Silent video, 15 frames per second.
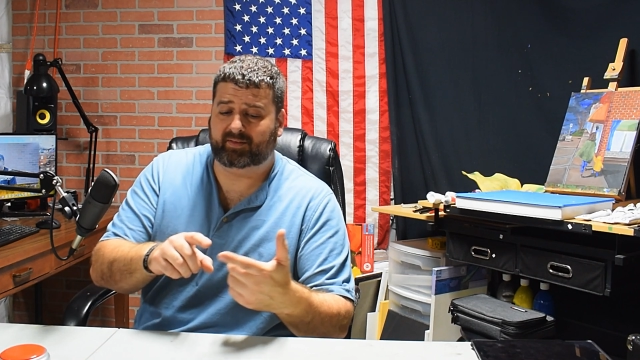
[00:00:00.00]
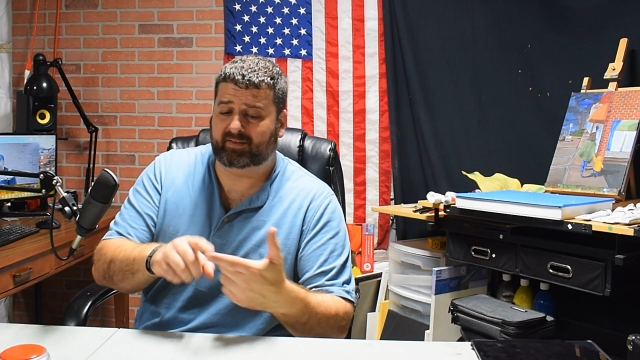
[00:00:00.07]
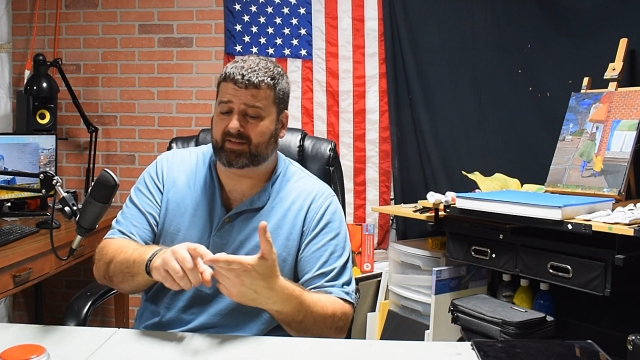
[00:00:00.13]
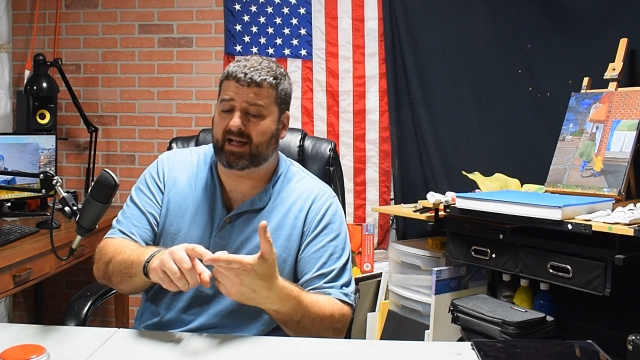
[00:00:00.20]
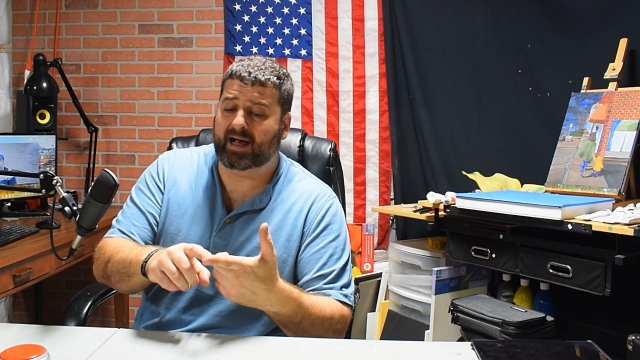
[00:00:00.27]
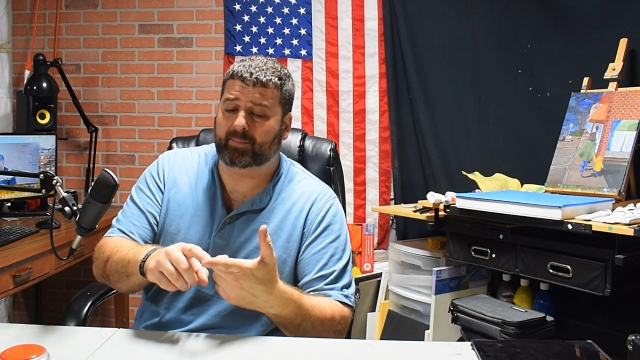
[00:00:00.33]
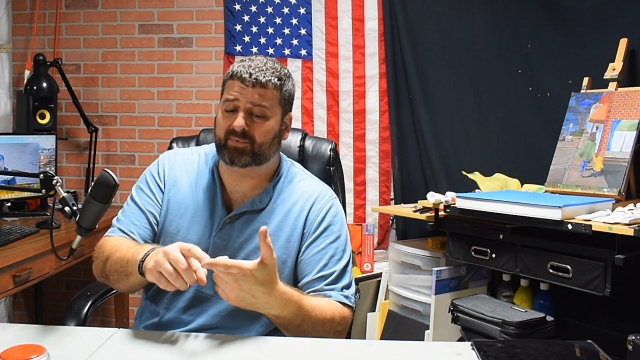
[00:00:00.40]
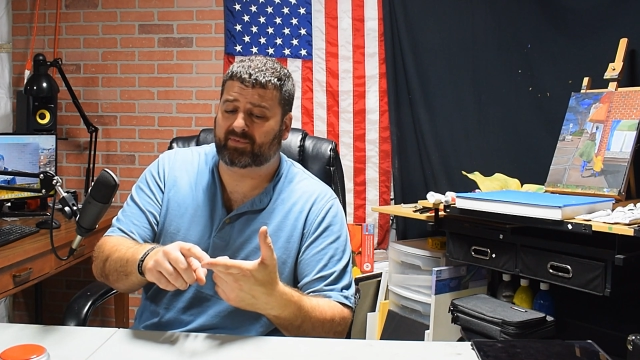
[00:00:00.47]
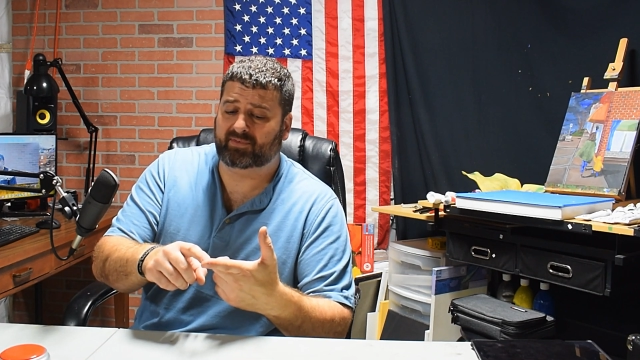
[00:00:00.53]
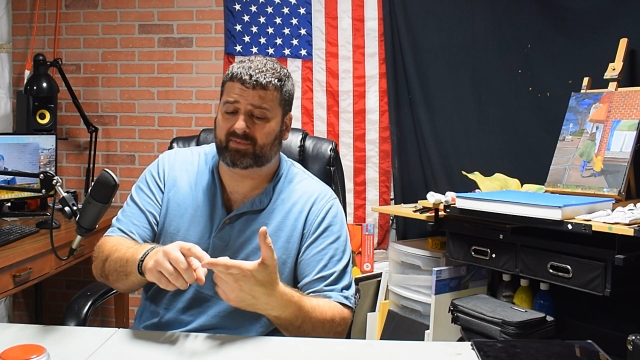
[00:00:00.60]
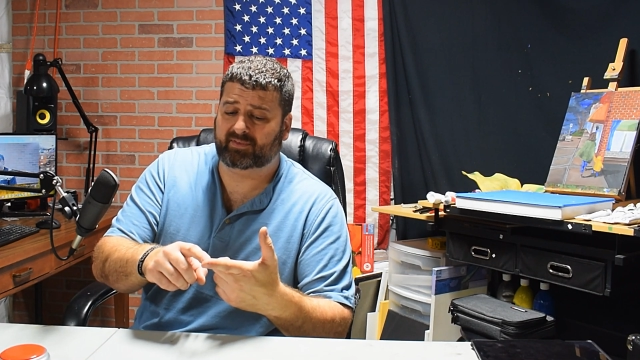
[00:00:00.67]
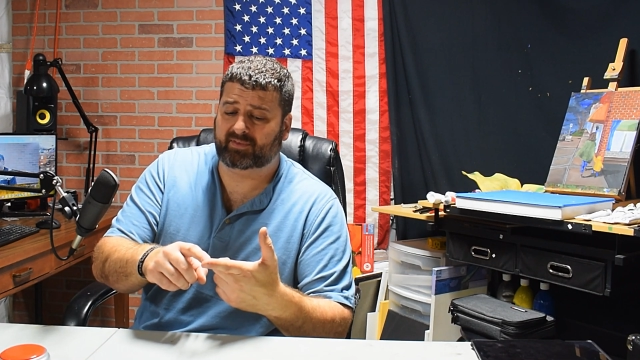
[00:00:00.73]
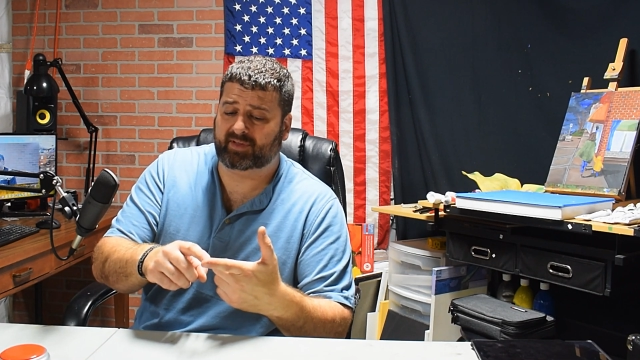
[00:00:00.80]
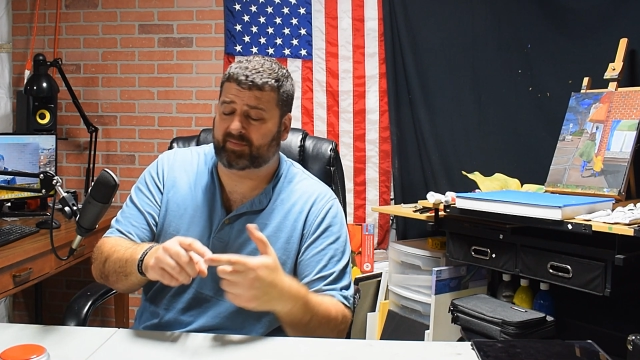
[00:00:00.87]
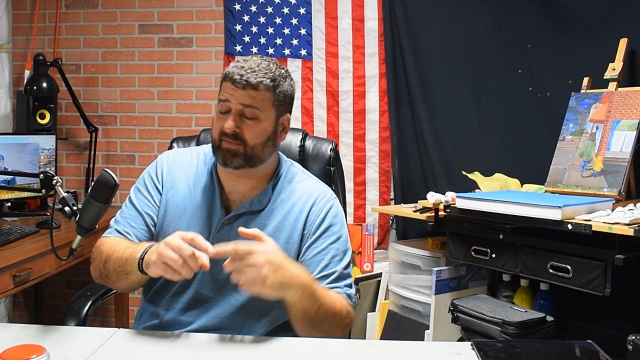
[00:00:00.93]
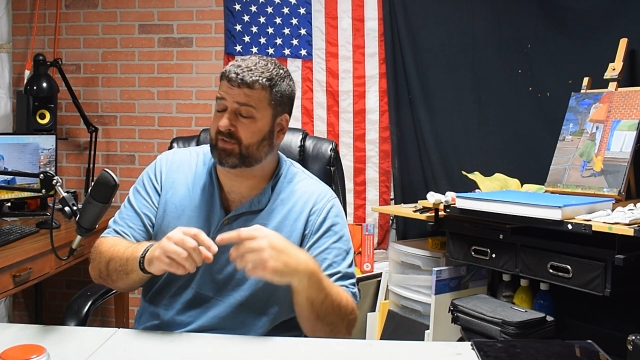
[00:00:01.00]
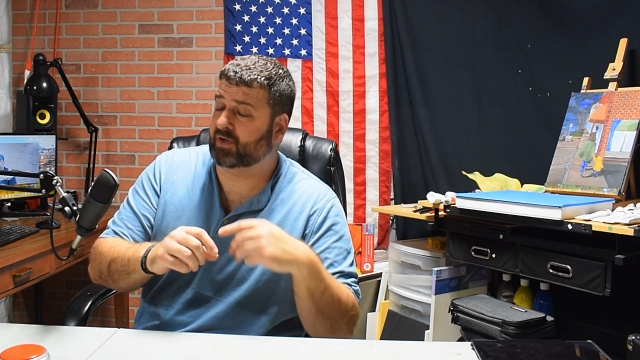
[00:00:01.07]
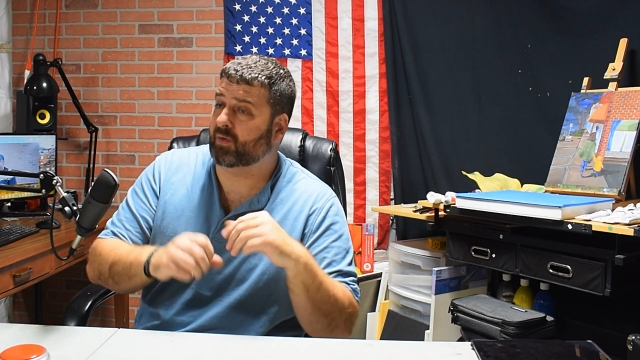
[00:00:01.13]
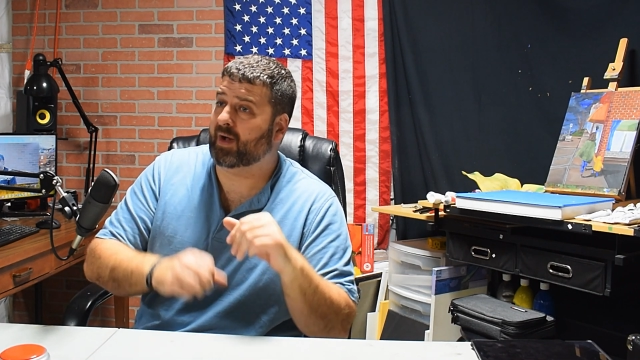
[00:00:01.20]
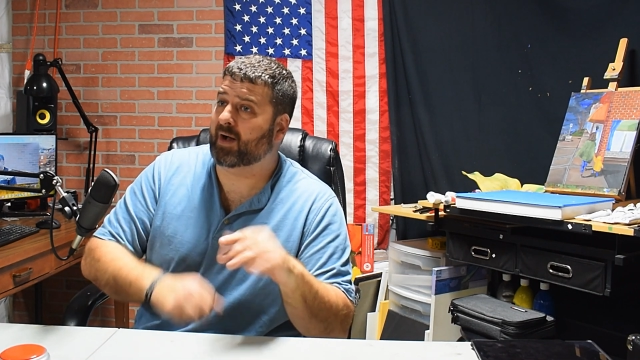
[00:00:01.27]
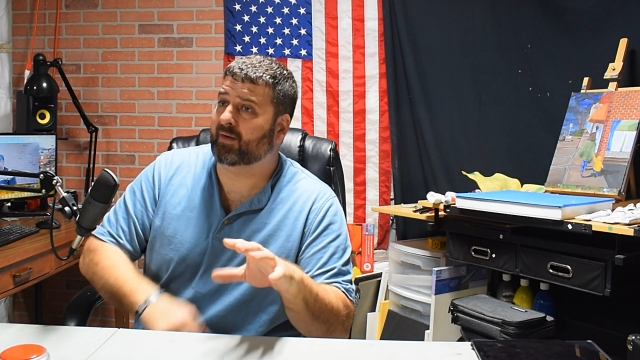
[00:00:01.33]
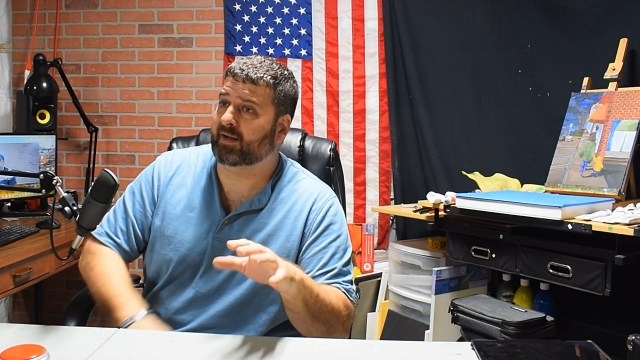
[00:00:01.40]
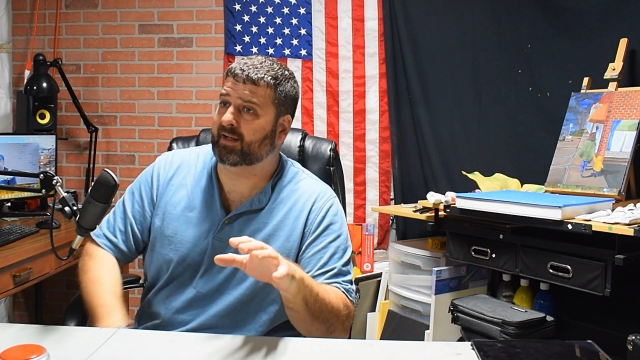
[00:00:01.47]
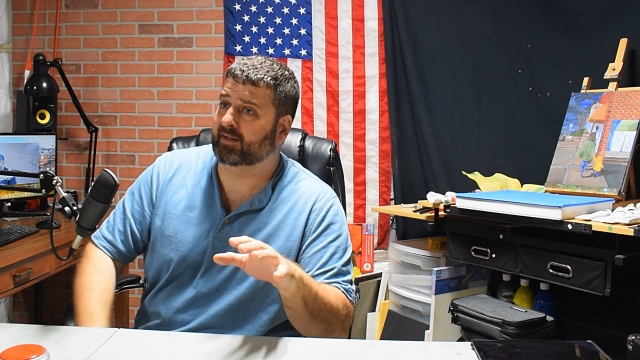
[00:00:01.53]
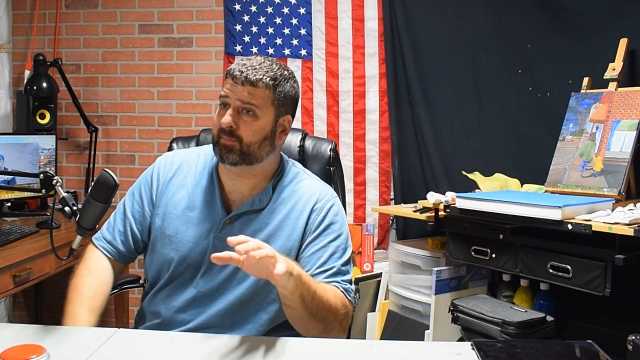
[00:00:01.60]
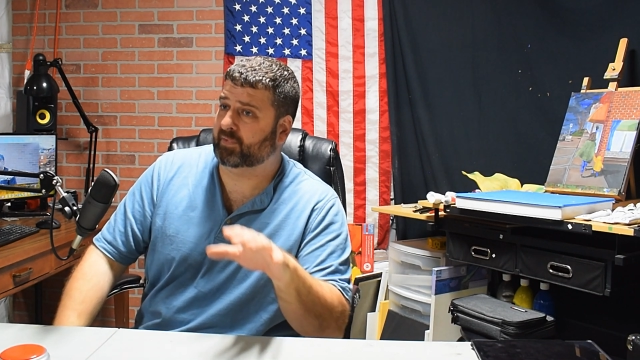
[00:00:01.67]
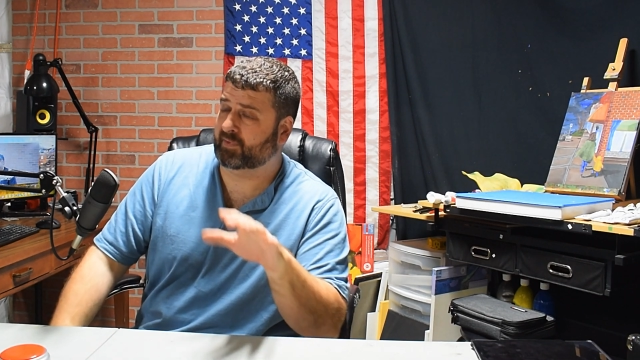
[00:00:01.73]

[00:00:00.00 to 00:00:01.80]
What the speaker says: cops have to go out and put